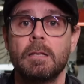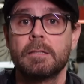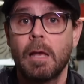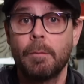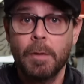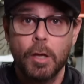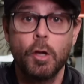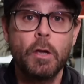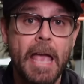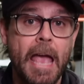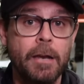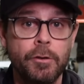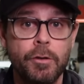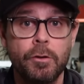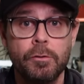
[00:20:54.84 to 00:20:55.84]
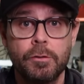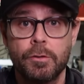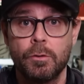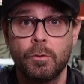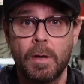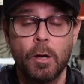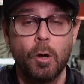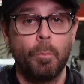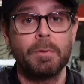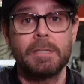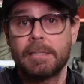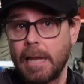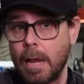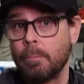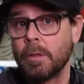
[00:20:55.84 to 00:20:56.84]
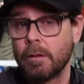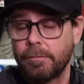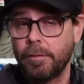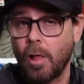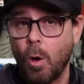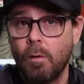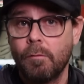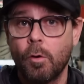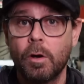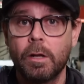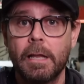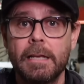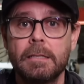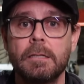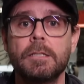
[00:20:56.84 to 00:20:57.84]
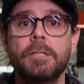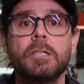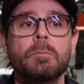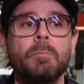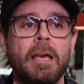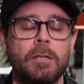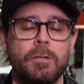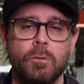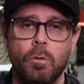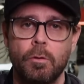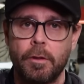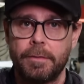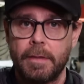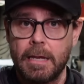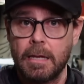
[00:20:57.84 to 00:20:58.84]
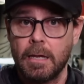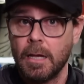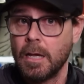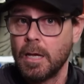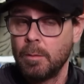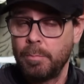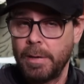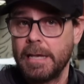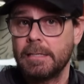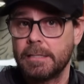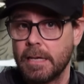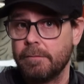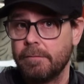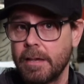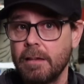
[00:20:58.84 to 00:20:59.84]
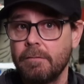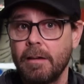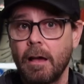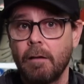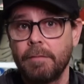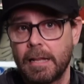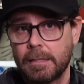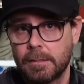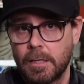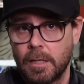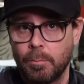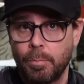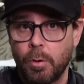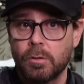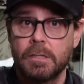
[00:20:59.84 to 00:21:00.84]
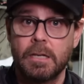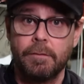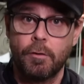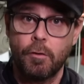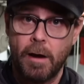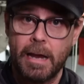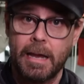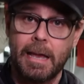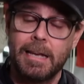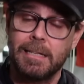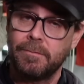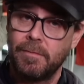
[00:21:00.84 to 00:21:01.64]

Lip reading: Something you can do to help stem the flow of oil leaks is just make sure that the PCV valve, that's the positive crankcase